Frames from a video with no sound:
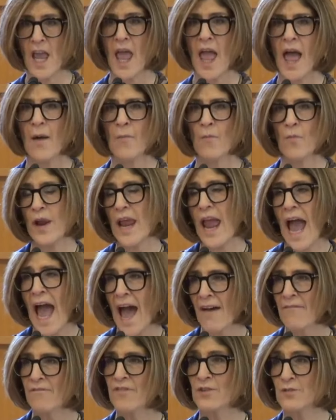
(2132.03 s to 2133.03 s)
and we
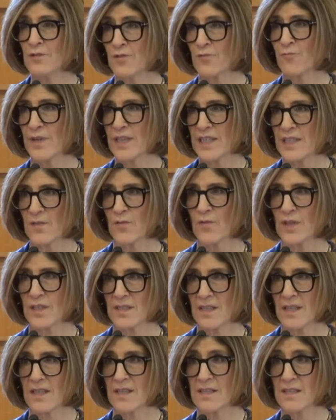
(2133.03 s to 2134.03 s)
have those
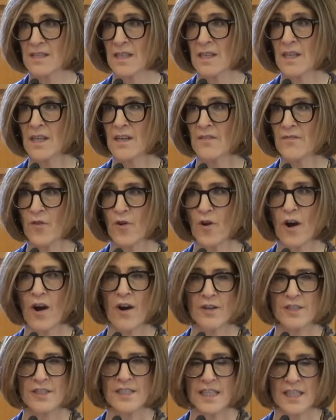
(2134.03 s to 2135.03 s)
resources for
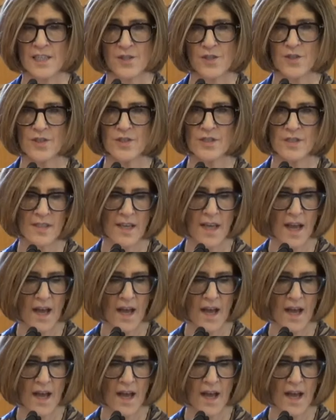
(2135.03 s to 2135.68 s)
our teachers.